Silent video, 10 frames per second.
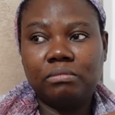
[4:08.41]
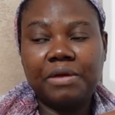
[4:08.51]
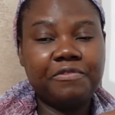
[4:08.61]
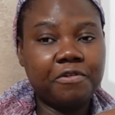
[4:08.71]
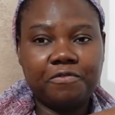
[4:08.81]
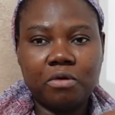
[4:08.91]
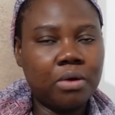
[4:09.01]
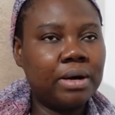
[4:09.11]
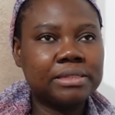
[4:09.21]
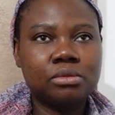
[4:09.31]
every 4
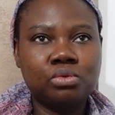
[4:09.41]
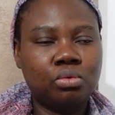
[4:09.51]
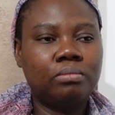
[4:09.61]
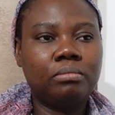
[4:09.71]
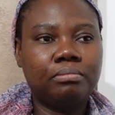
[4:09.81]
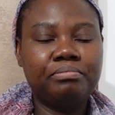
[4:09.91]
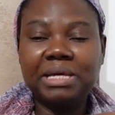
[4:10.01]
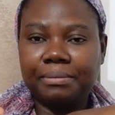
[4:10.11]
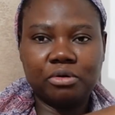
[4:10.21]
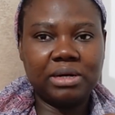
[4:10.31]
hours, no,
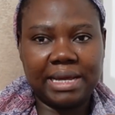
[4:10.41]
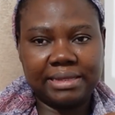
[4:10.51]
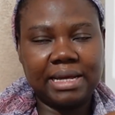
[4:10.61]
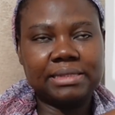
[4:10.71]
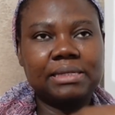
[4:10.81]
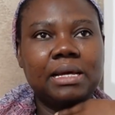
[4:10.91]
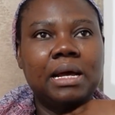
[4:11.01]
me, I'm not like that.